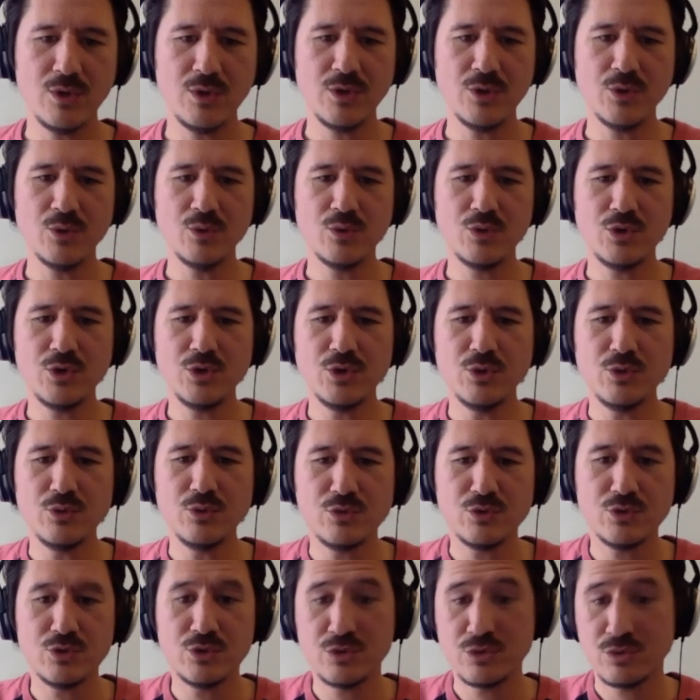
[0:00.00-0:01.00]
you you
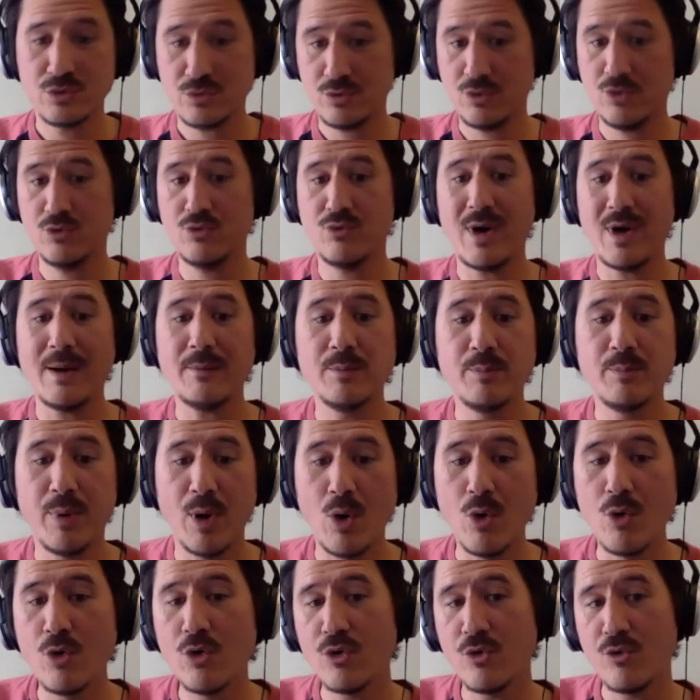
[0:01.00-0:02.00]
grabbed
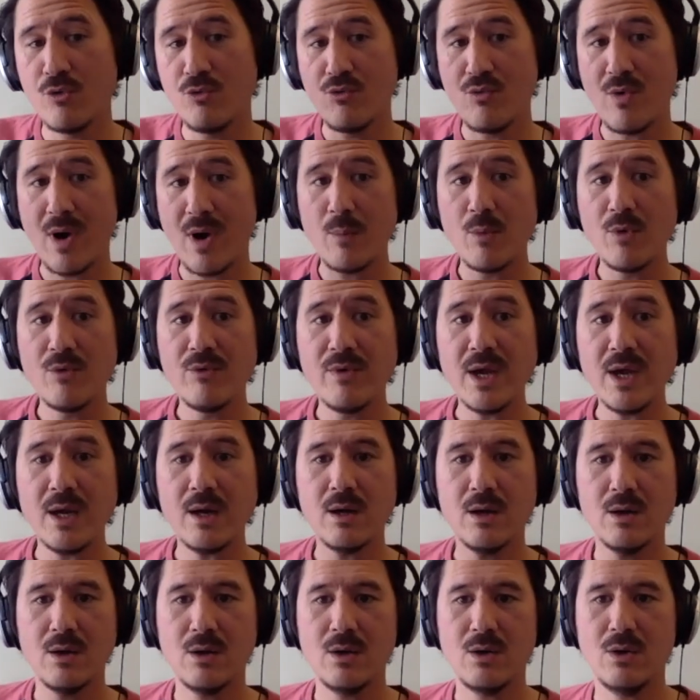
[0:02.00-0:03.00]
poker and ran with it,
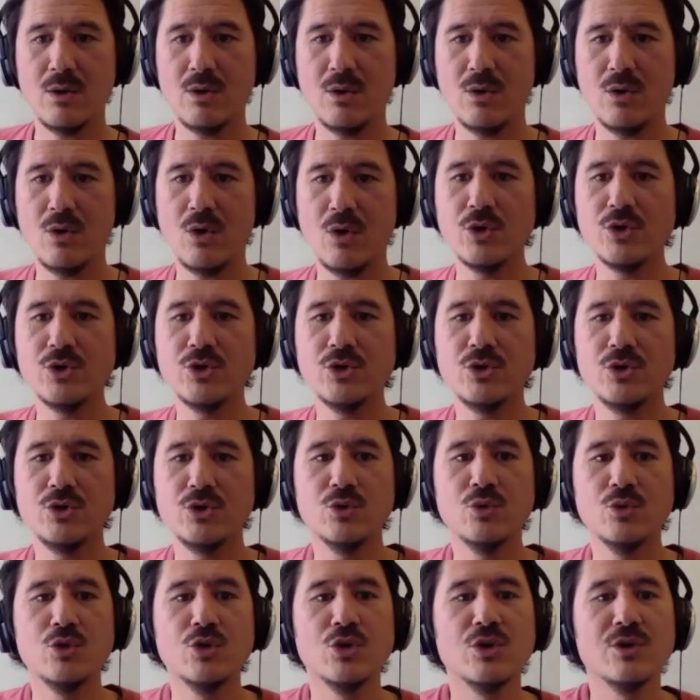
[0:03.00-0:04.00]
or you,
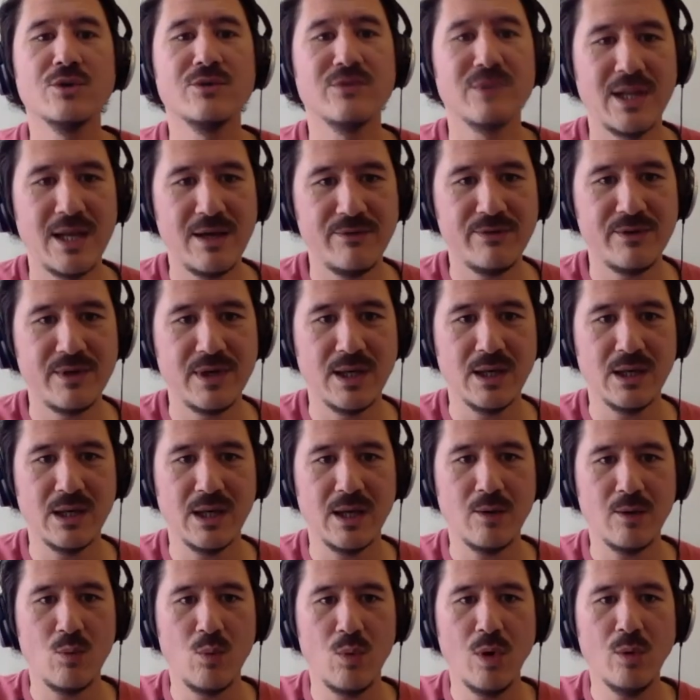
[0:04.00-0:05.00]
you could have left it?
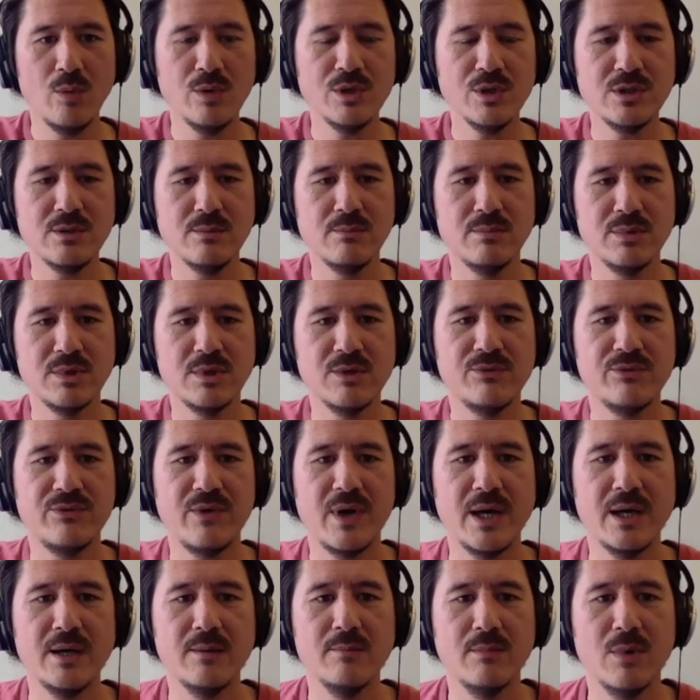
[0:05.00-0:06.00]
Like, what was the
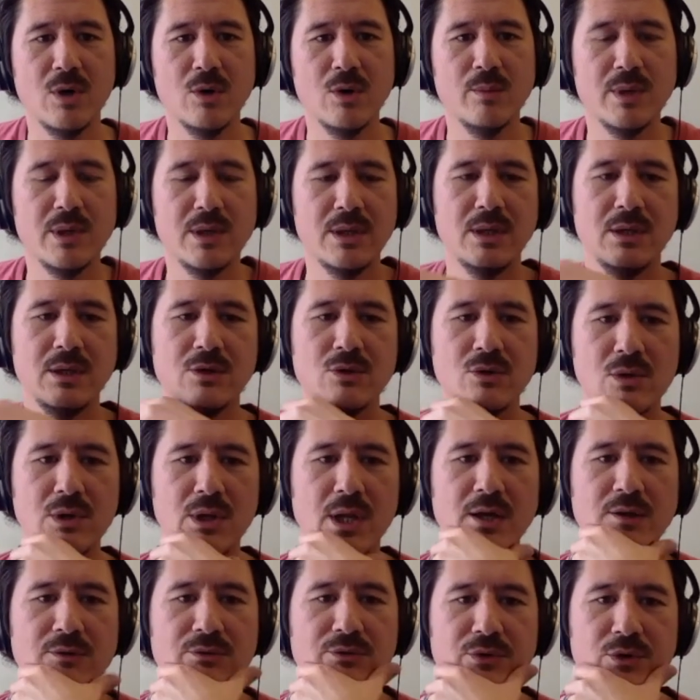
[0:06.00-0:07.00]
defining moment in your
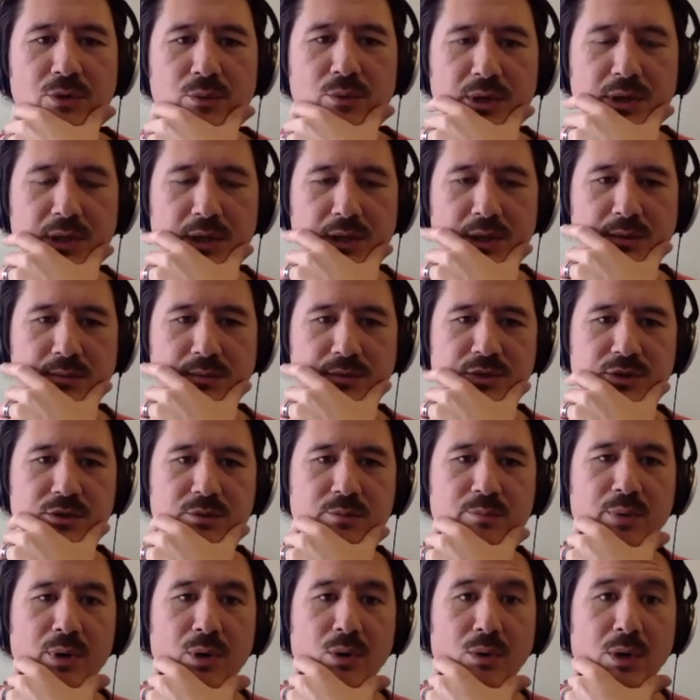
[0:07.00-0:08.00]
life for you when it comes
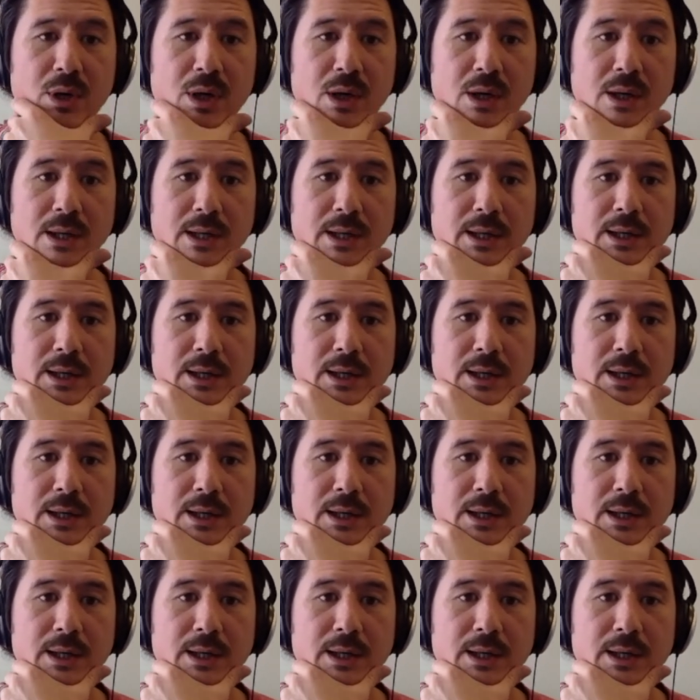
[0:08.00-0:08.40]
to poker?